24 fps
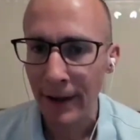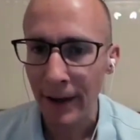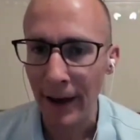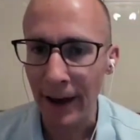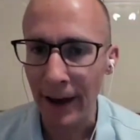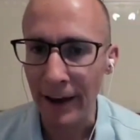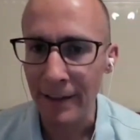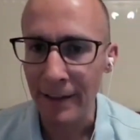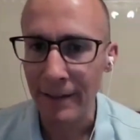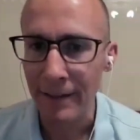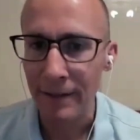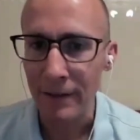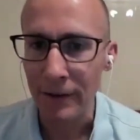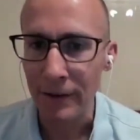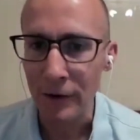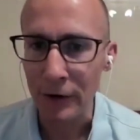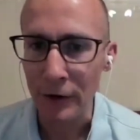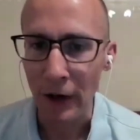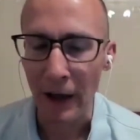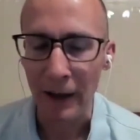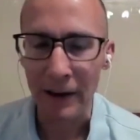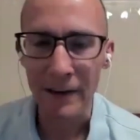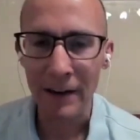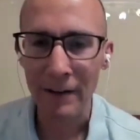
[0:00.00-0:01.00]
And
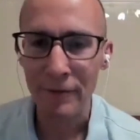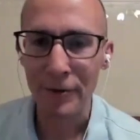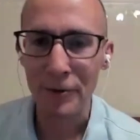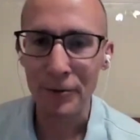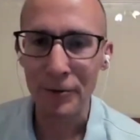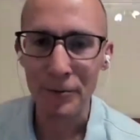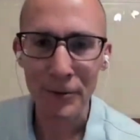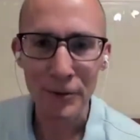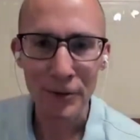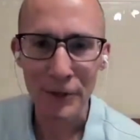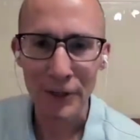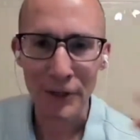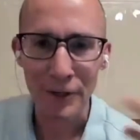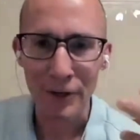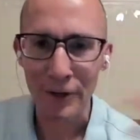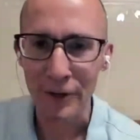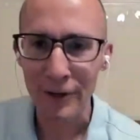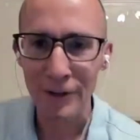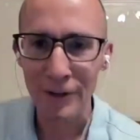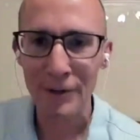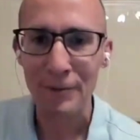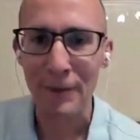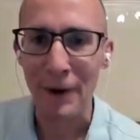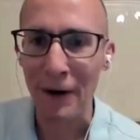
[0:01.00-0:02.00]
I never really
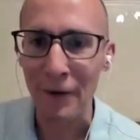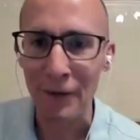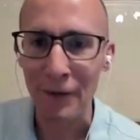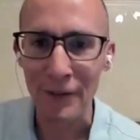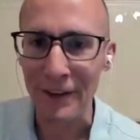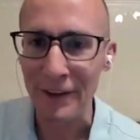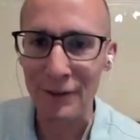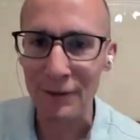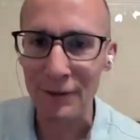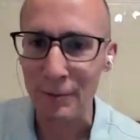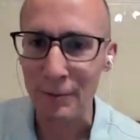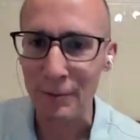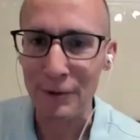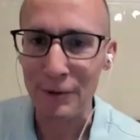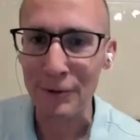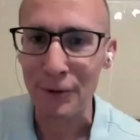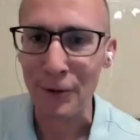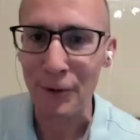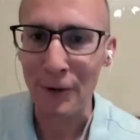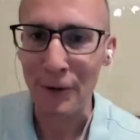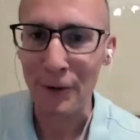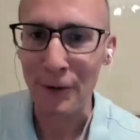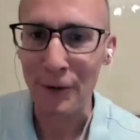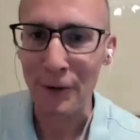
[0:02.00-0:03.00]
heard about this
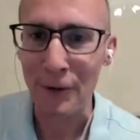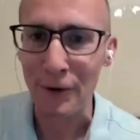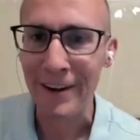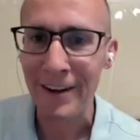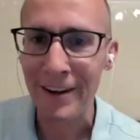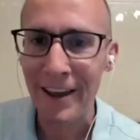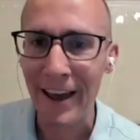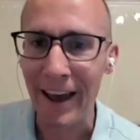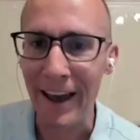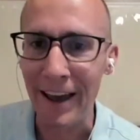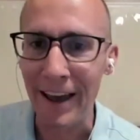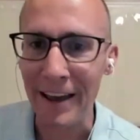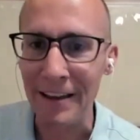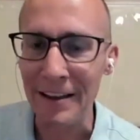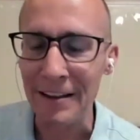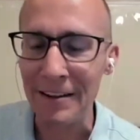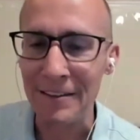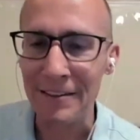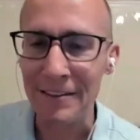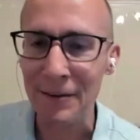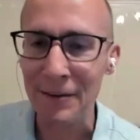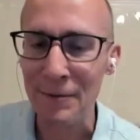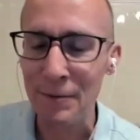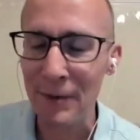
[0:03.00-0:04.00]
before.
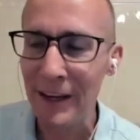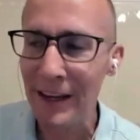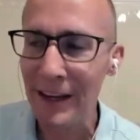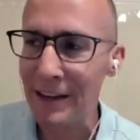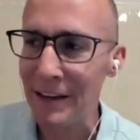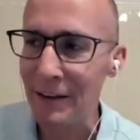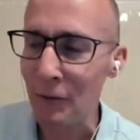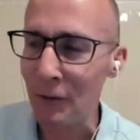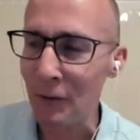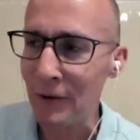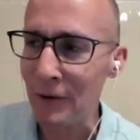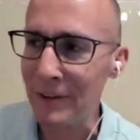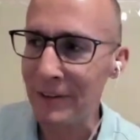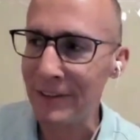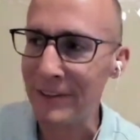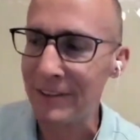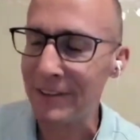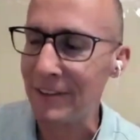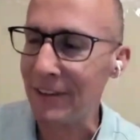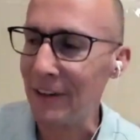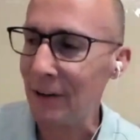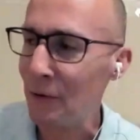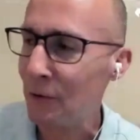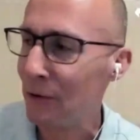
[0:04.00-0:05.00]
And to me, it
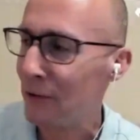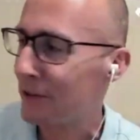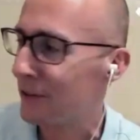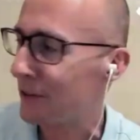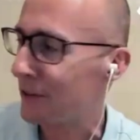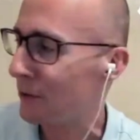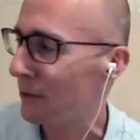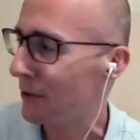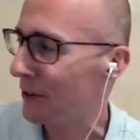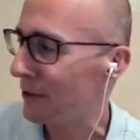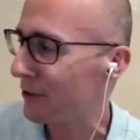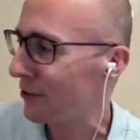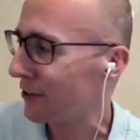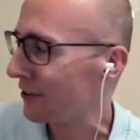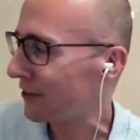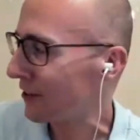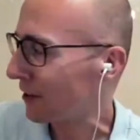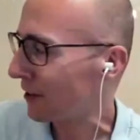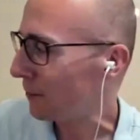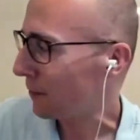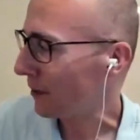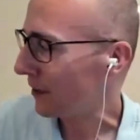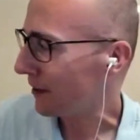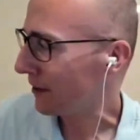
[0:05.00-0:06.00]
was so
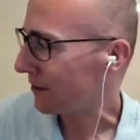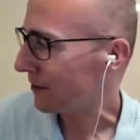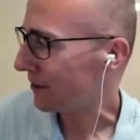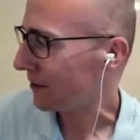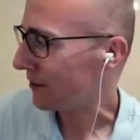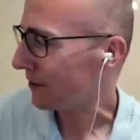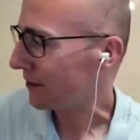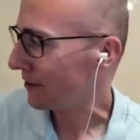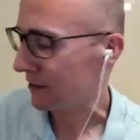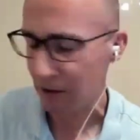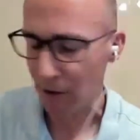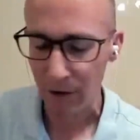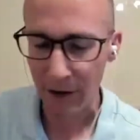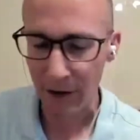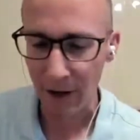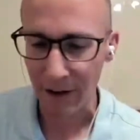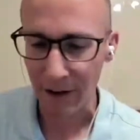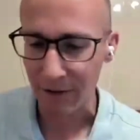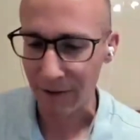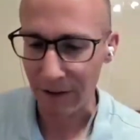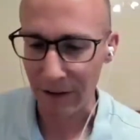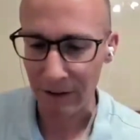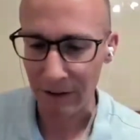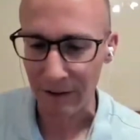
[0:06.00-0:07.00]
interesting because they said, "Oh
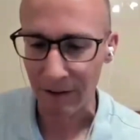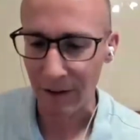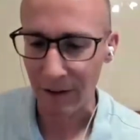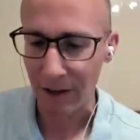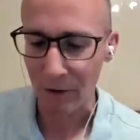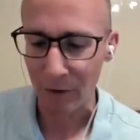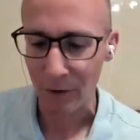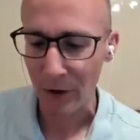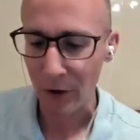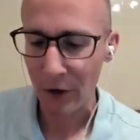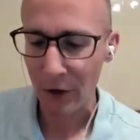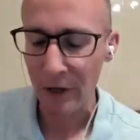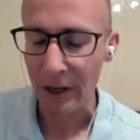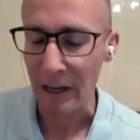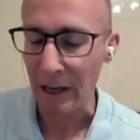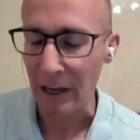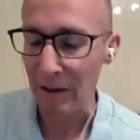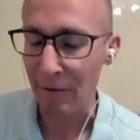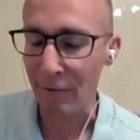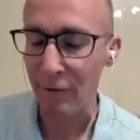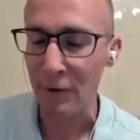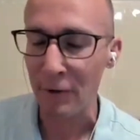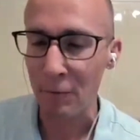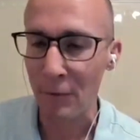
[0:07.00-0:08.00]
yes, that's like
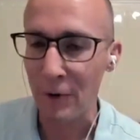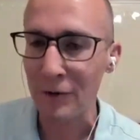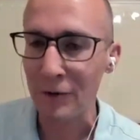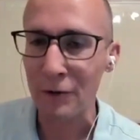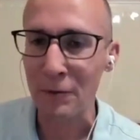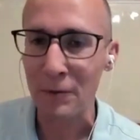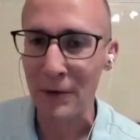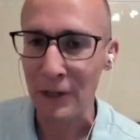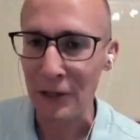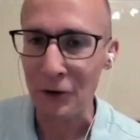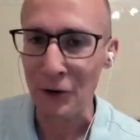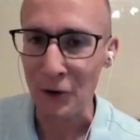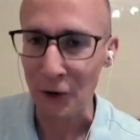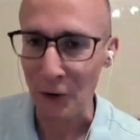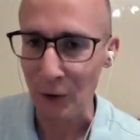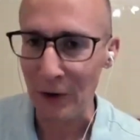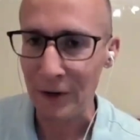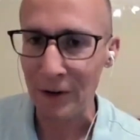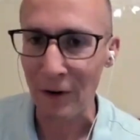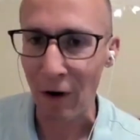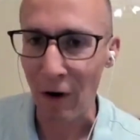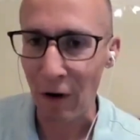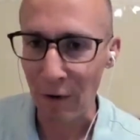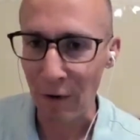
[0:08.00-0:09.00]
if a Muslim can
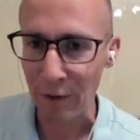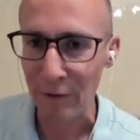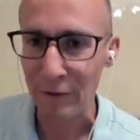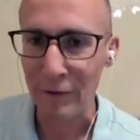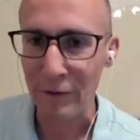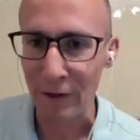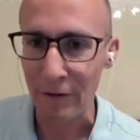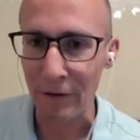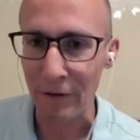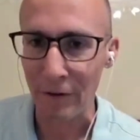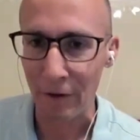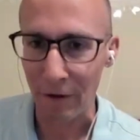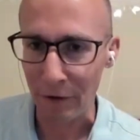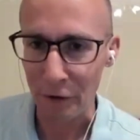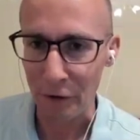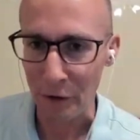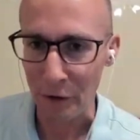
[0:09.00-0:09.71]
do it, all of